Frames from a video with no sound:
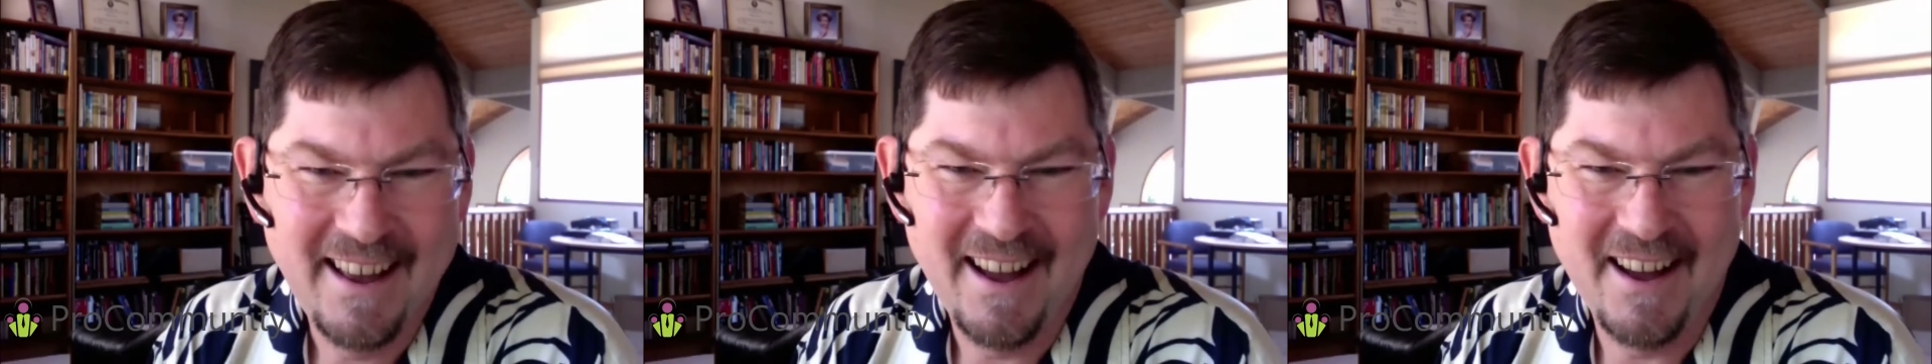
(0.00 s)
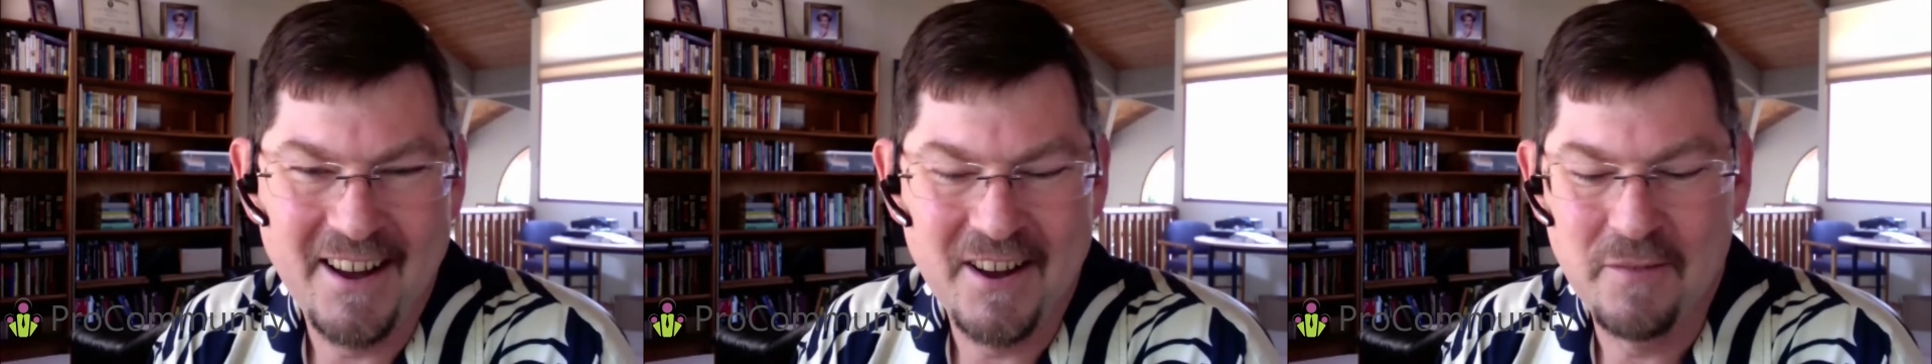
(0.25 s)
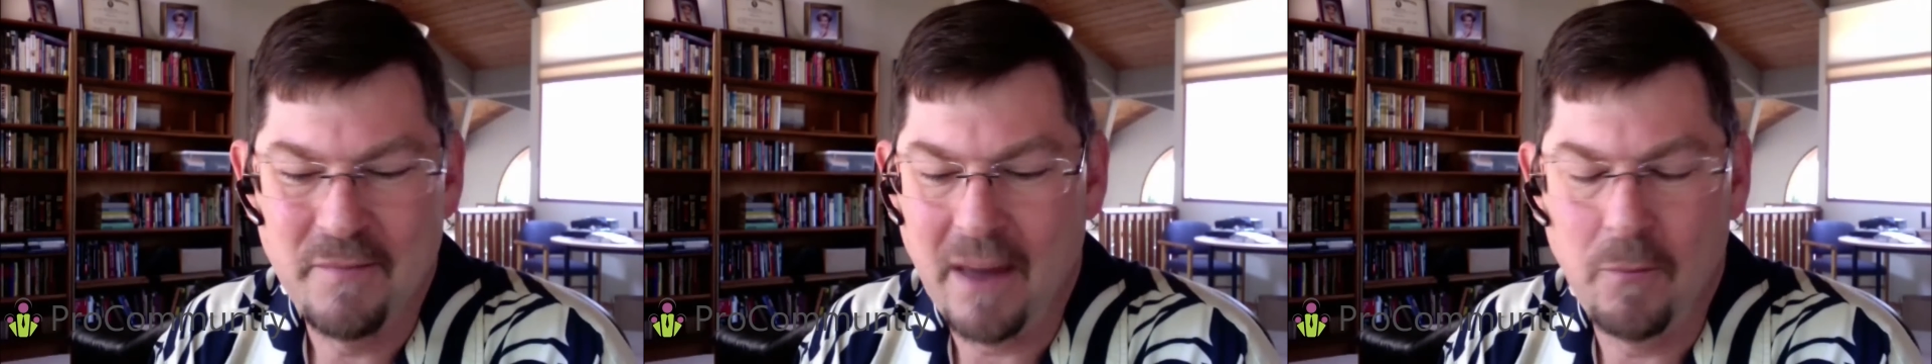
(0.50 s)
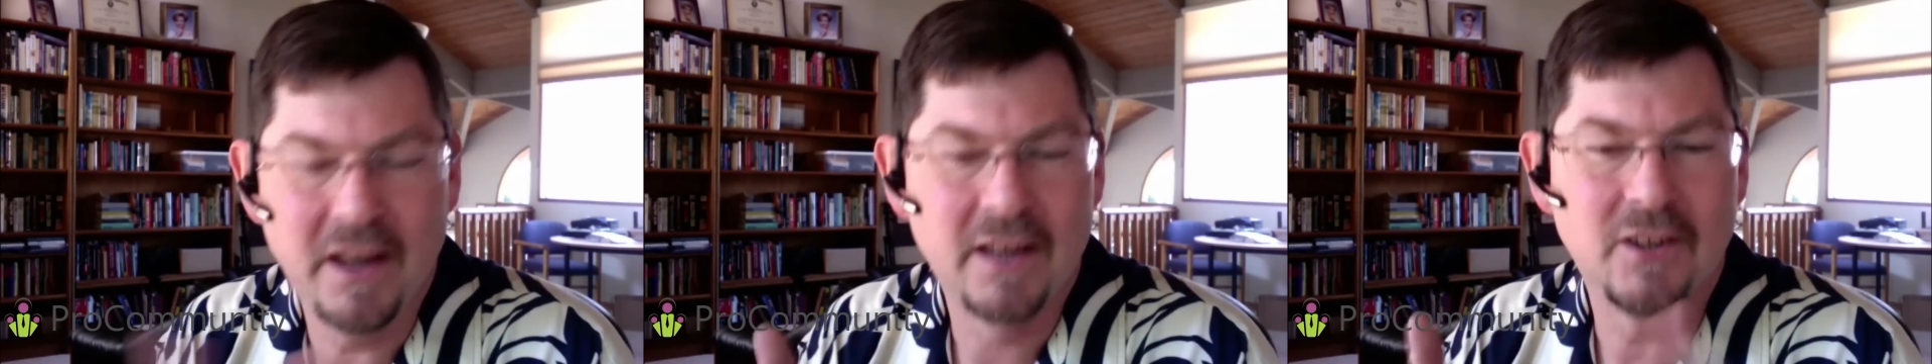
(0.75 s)

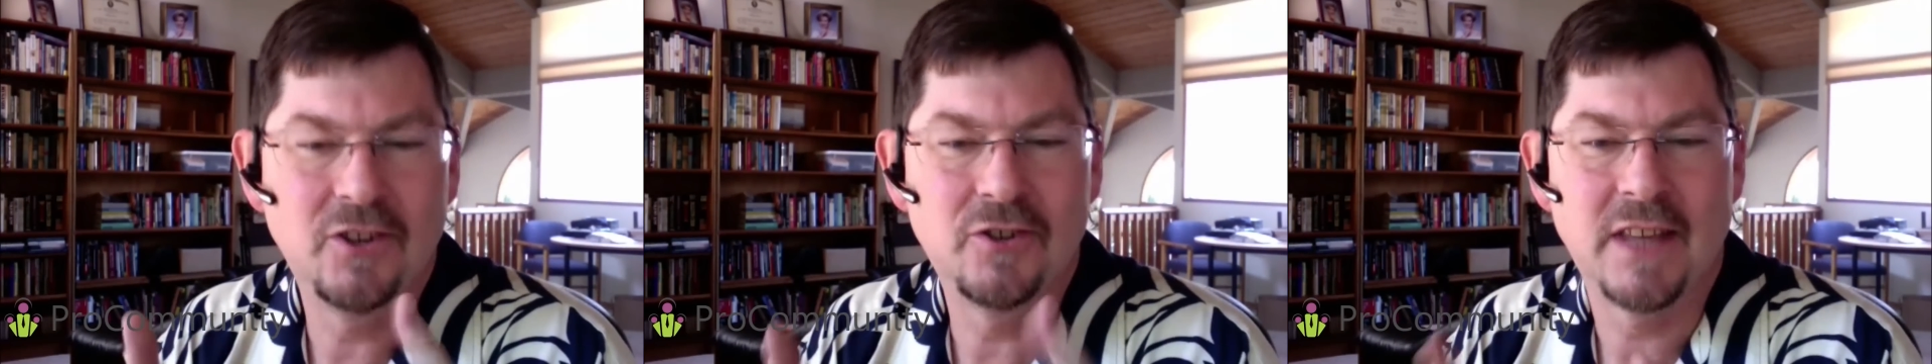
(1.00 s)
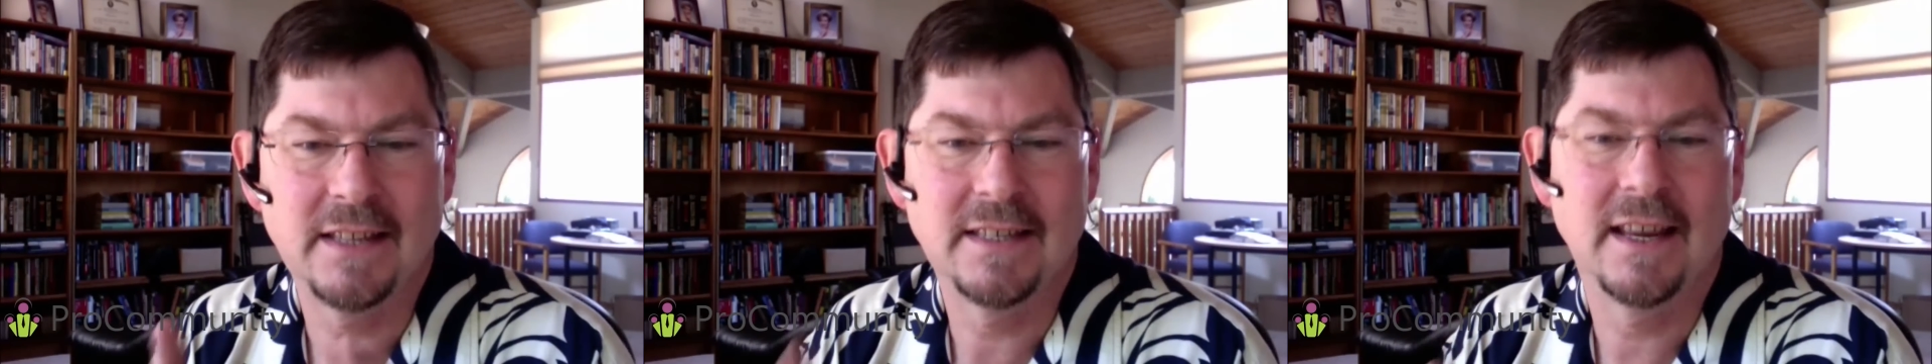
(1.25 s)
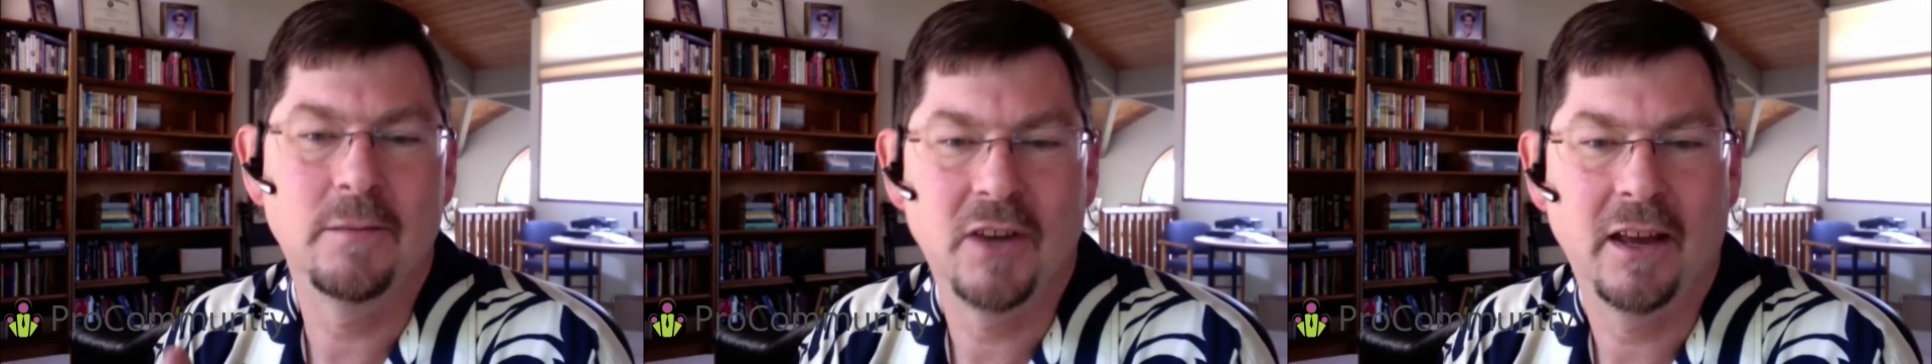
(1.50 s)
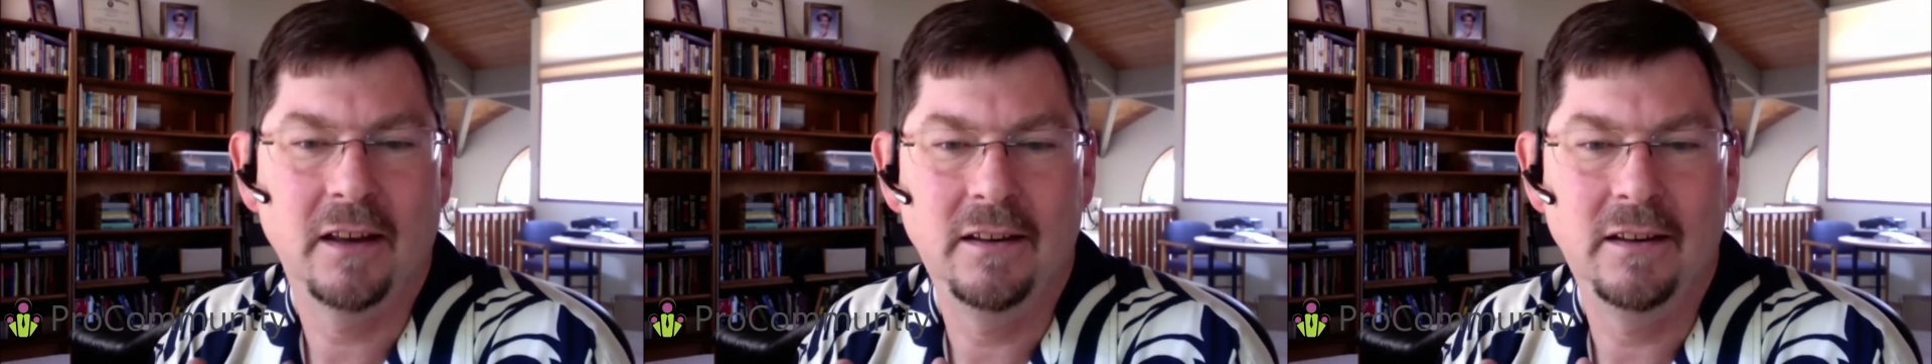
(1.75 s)
And we can use that same
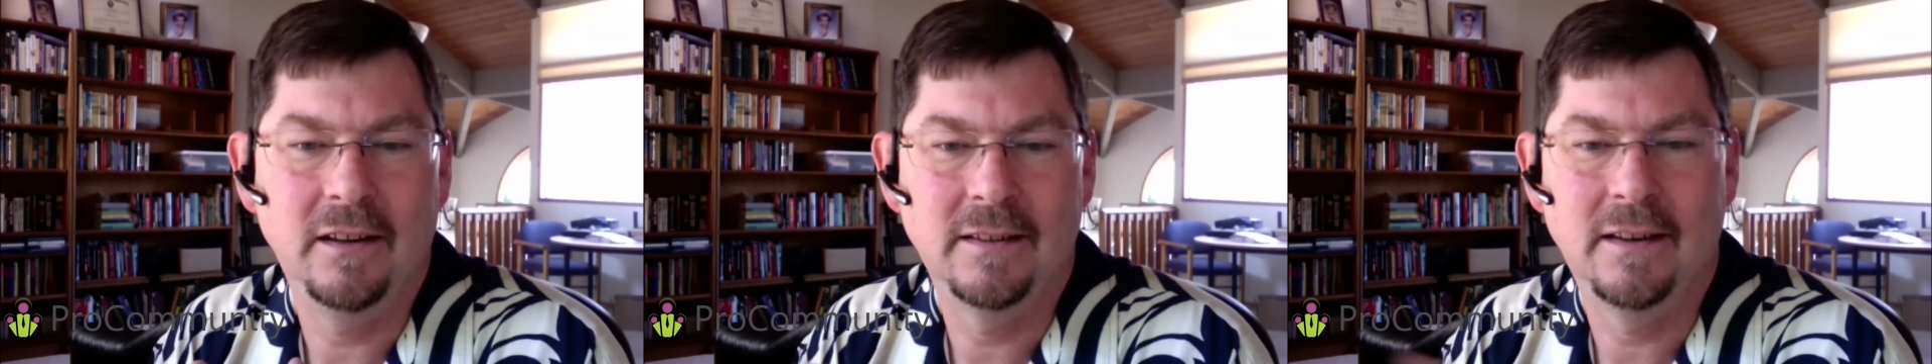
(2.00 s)
technique